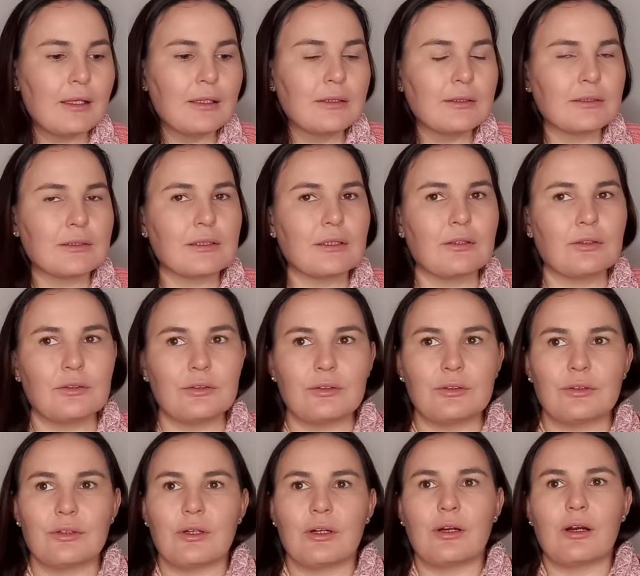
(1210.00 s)
So
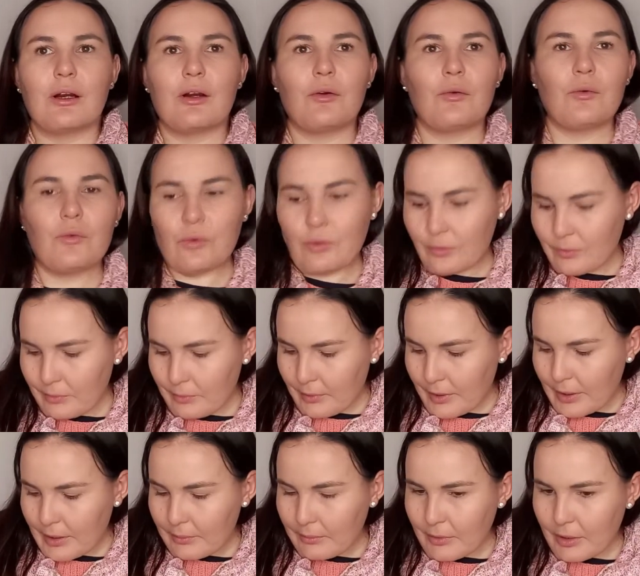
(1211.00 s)
me
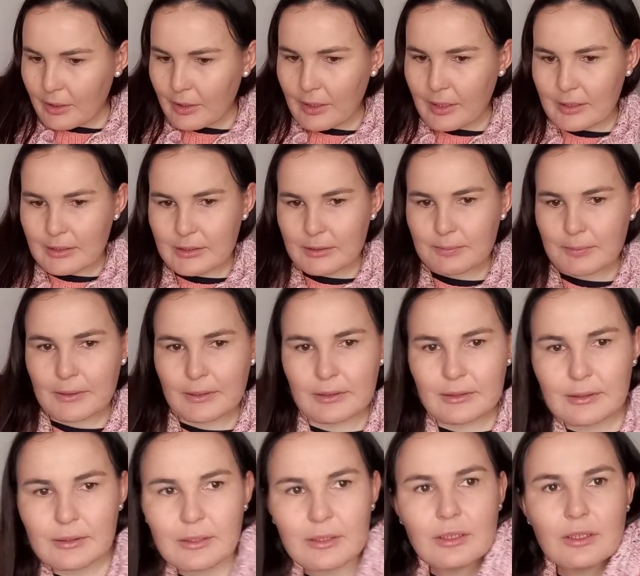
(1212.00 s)
and my husband
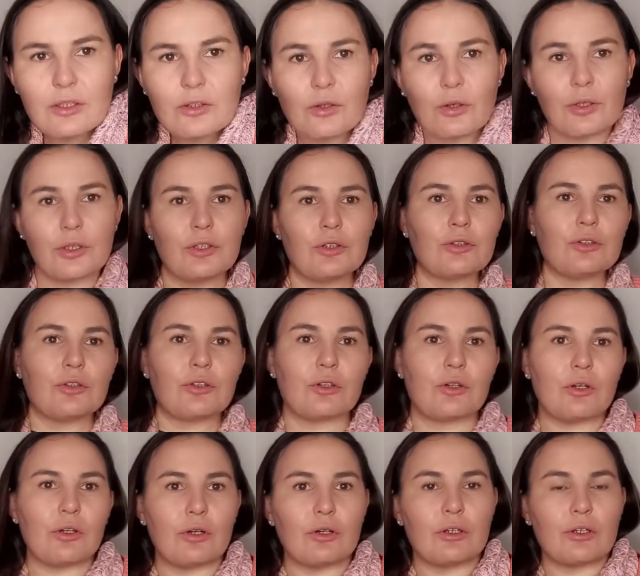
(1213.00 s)
got into the
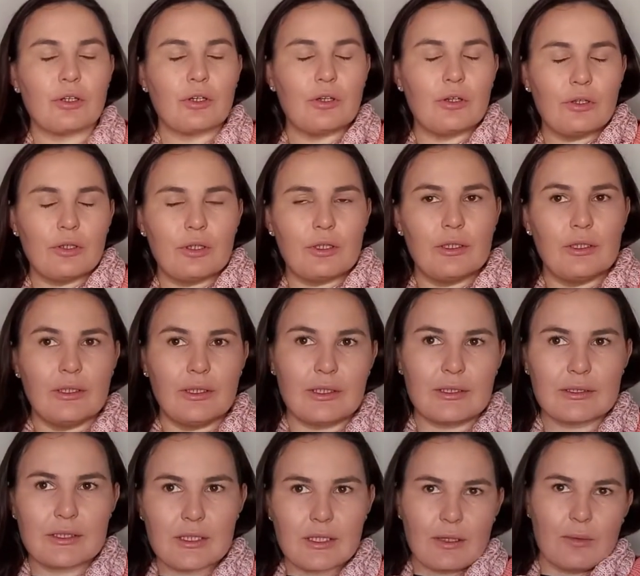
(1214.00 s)
car early
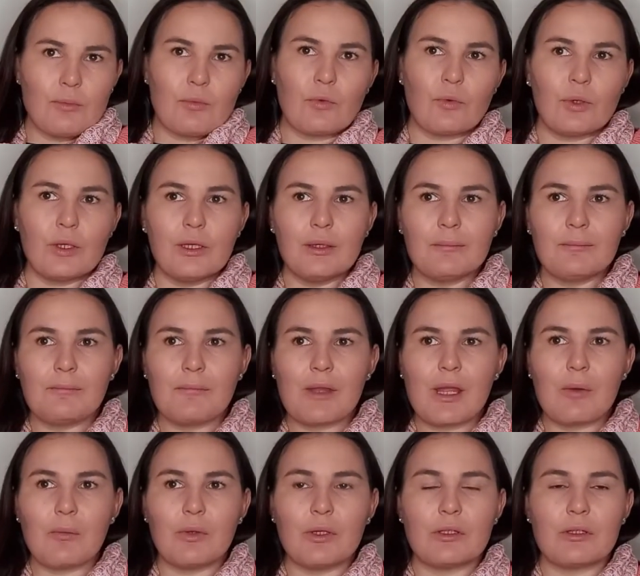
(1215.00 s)
yesterday morning and
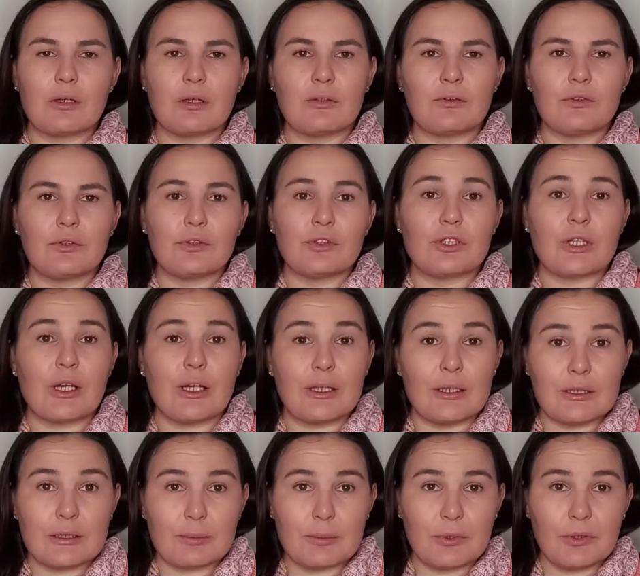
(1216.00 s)
we drove to
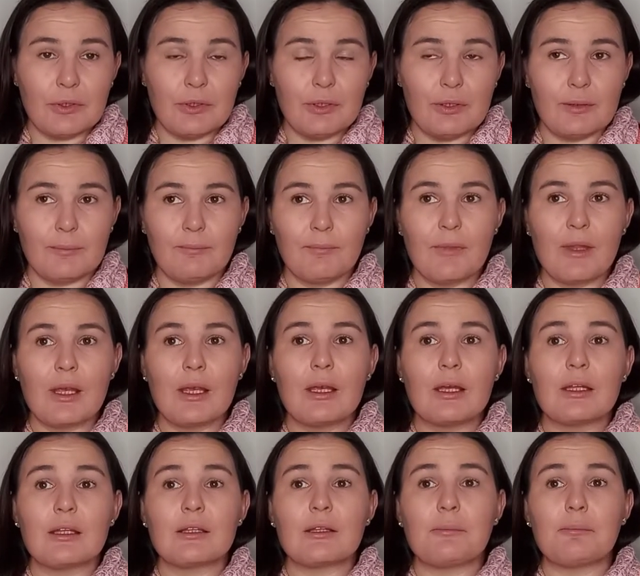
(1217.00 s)
Johannesburg.
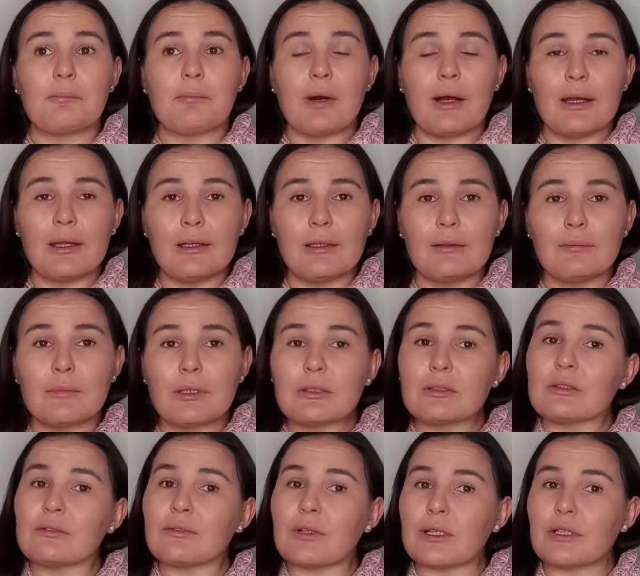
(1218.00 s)
The main
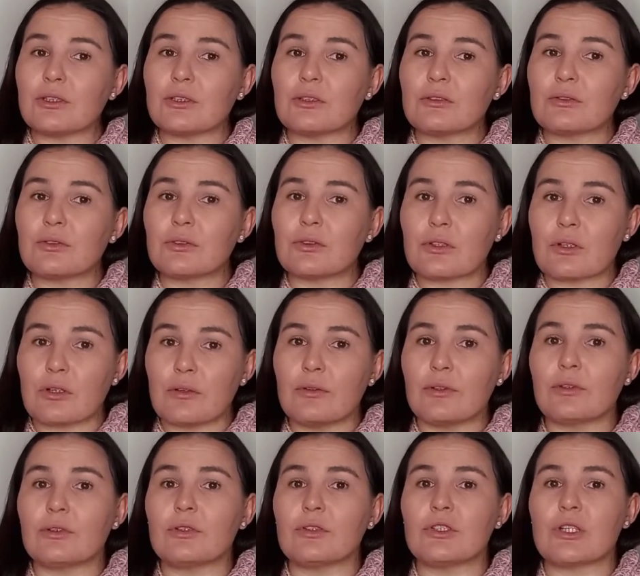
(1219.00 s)
motivation for driving
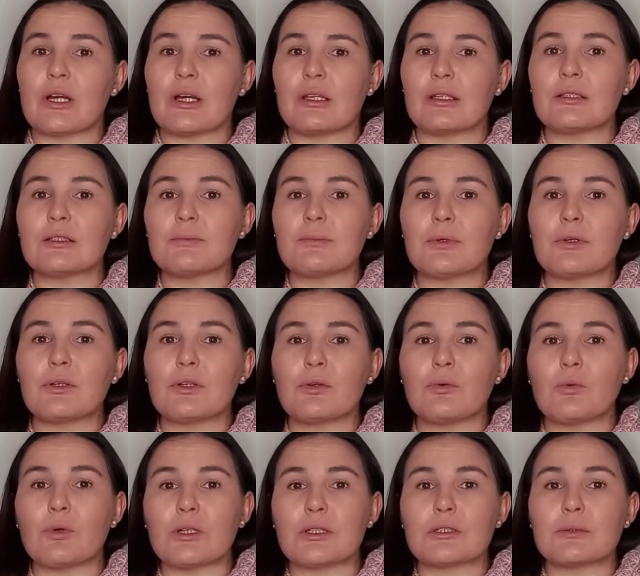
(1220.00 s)
to Johannesburg
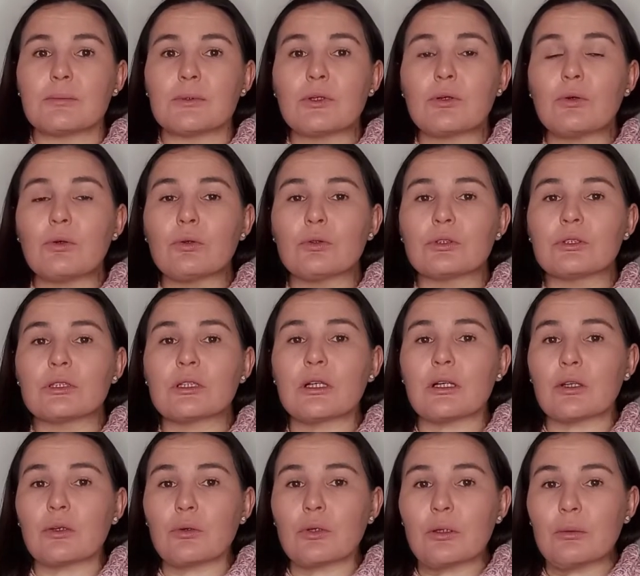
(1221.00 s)
was because
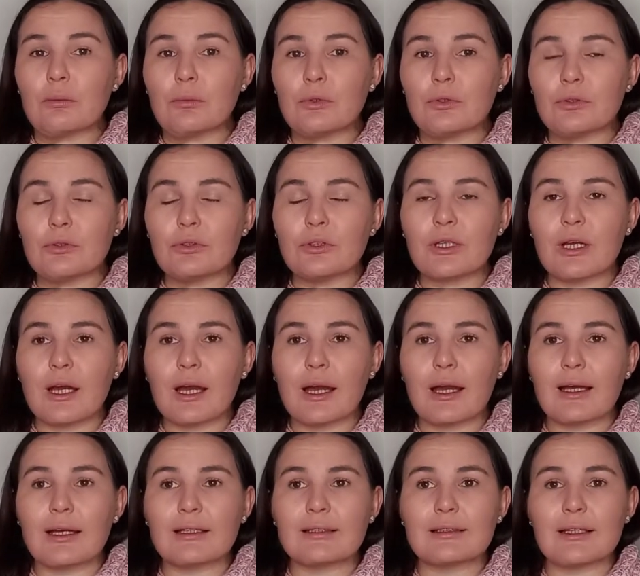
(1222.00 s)
Karoo Moon
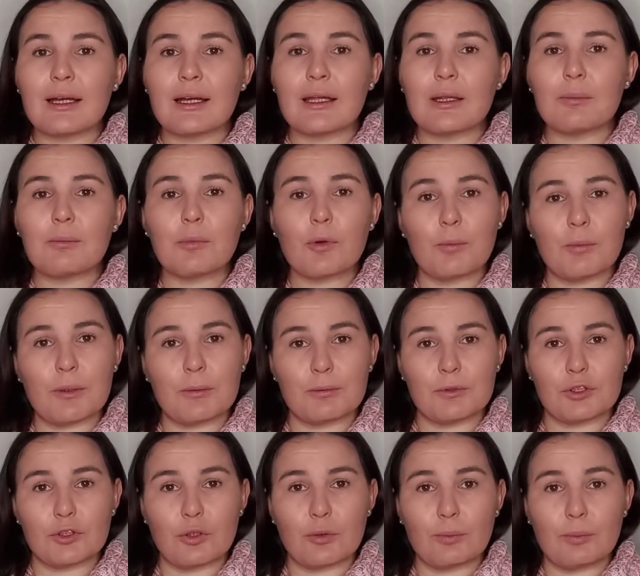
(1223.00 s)
had a pop-up
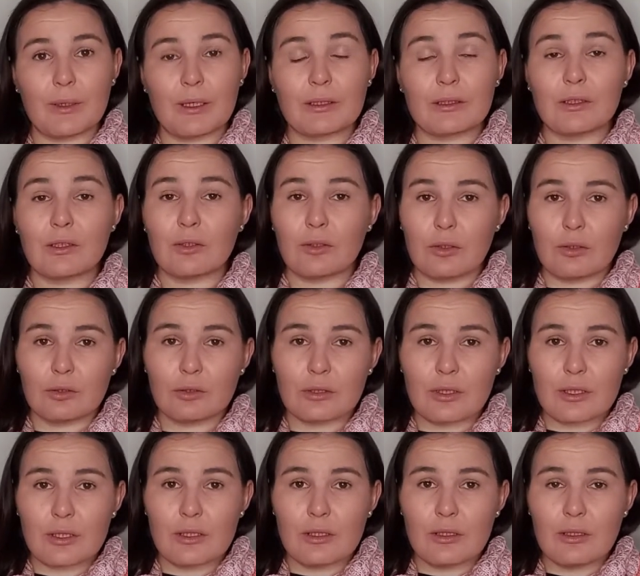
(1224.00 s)
shop at the Yarn
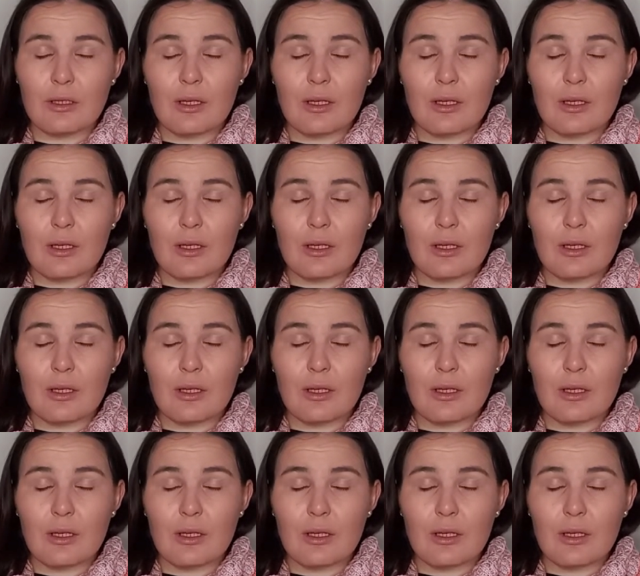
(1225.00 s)
Tree,